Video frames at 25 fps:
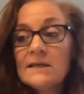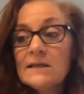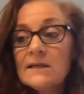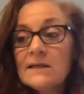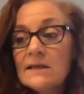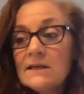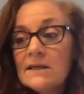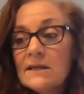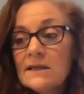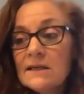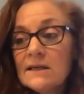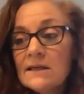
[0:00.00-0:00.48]

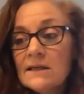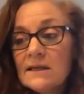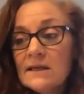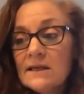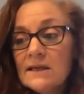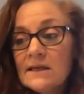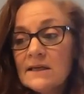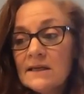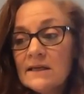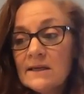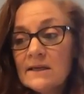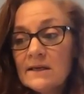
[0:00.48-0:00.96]
I see
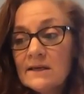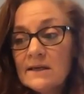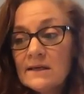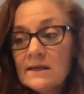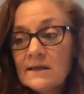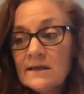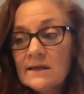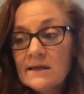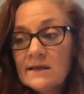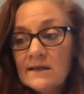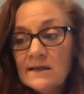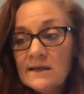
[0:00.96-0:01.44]
myself
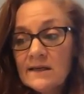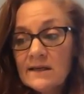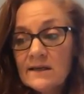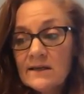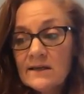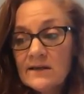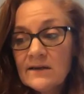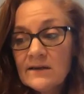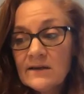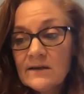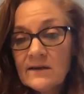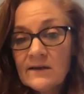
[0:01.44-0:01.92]

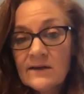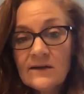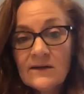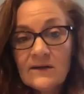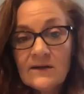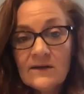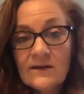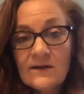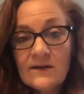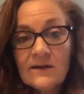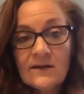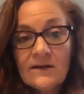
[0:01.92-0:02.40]

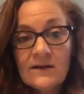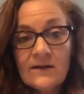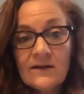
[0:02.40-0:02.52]
on